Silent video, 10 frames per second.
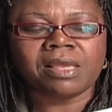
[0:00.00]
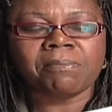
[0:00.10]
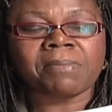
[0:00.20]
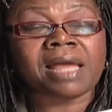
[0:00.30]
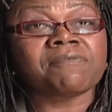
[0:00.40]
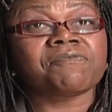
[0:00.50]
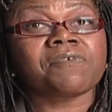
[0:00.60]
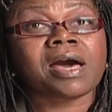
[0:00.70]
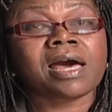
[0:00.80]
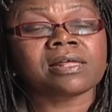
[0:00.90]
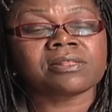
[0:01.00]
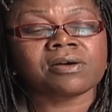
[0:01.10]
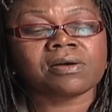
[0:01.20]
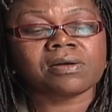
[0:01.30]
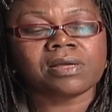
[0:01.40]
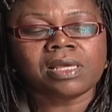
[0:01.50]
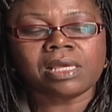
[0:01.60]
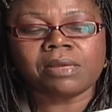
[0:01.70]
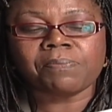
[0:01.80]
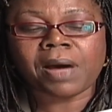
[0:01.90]
My father,
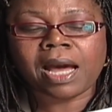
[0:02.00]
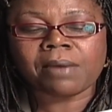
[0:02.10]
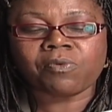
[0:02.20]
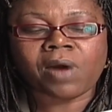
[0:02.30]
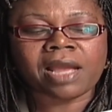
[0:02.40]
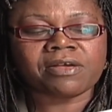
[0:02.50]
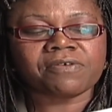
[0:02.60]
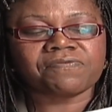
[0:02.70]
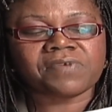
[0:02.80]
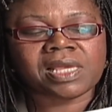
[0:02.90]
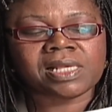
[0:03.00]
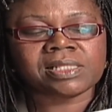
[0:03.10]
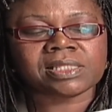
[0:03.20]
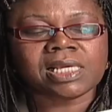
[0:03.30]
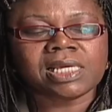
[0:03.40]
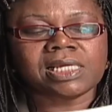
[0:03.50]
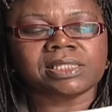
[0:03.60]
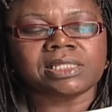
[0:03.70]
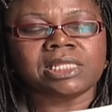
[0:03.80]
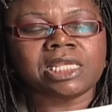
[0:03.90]
a barbed wire fence,
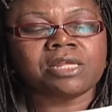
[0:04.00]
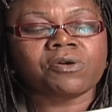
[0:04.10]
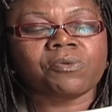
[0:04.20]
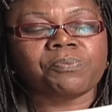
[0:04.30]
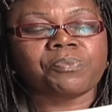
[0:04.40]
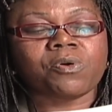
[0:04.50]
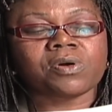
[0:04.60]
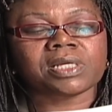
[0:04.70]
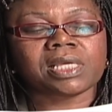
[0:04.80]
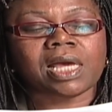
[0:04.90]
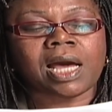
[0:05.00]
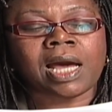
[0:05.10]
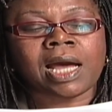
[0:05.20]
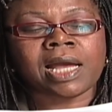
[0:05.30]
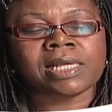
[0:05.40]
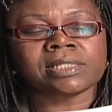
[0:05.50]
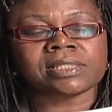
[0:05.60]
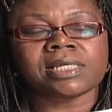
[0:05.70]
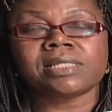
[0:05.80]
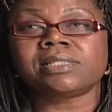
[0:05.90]
his needle poking
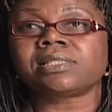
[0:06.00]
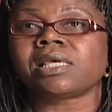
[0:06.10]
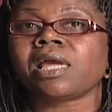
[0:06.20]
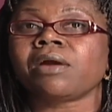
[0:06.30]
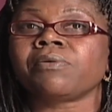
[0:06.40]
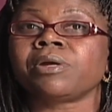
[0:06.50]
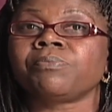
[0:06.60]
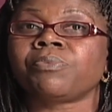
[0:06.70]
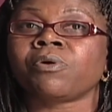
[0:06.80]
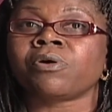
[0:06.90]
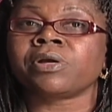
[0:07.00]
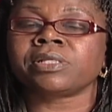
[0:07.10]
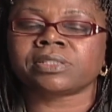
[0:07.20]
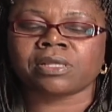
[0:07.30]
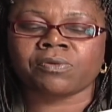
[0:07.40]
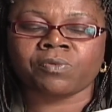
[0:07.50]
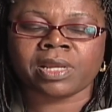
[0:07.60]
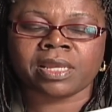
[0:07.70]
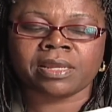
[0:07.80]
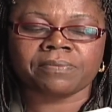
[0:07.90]
eyes, scaring boys away.